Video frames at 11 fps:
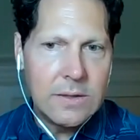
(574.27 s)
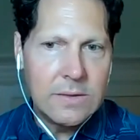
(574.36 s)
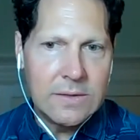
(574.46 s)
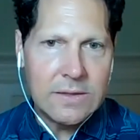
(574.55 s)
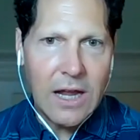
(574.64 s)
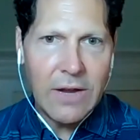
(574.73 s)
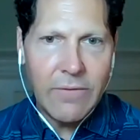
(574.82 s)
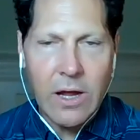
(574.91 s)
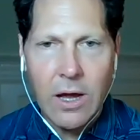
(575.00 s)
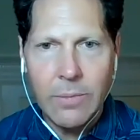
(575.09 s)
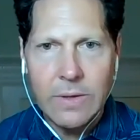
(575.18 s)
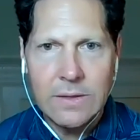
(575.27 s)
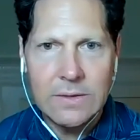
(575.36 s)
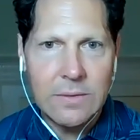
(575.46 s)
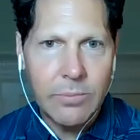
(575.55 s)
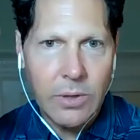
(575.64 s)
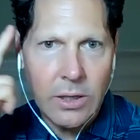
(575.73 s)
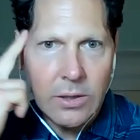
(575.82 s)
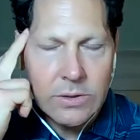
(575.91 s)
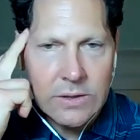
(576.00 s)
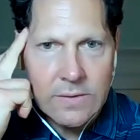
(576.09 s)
this is kind of a common sense approach.